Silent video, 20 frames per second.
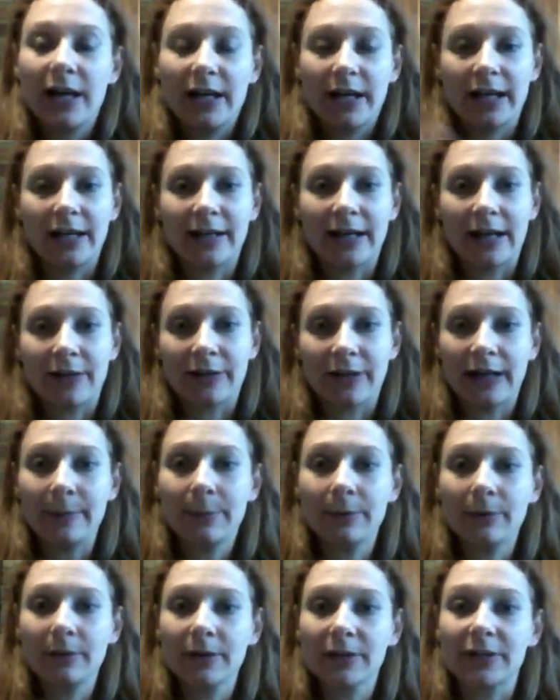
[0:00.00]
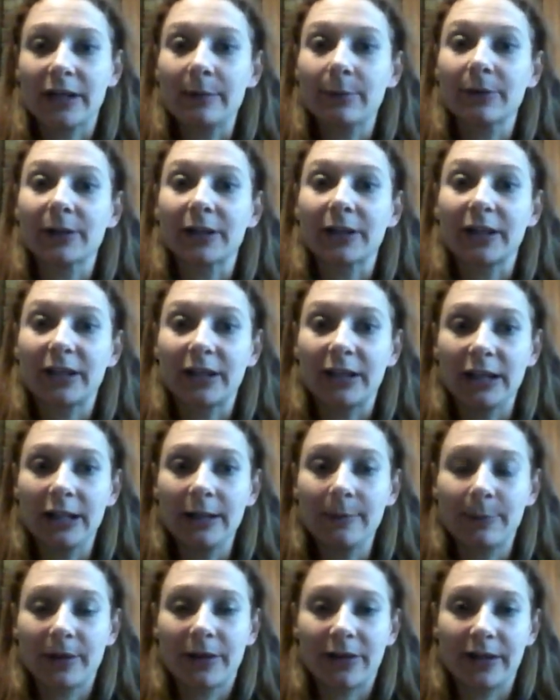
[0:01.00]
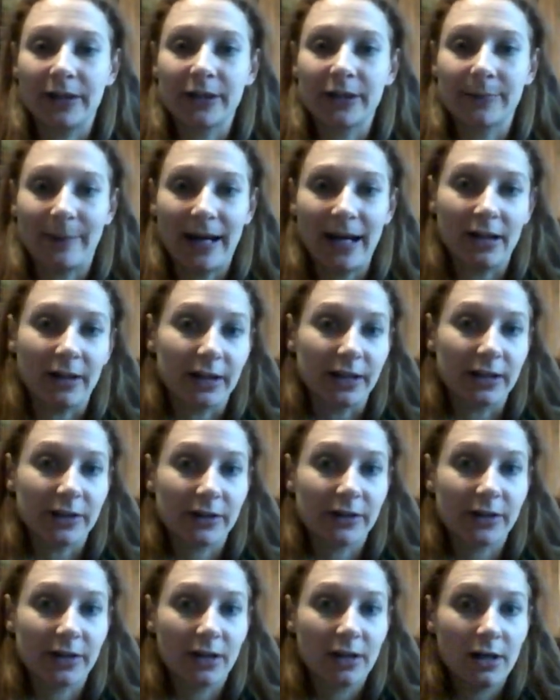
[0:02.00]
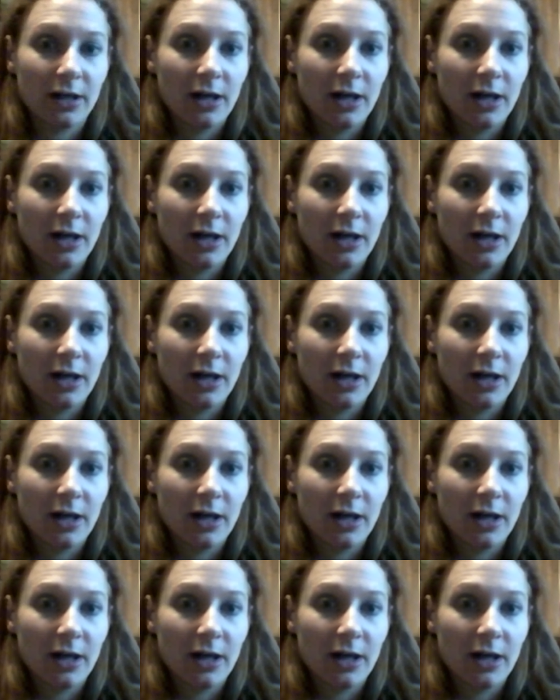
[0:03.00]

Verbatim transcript: And now the Emperor is able to keep things balanced.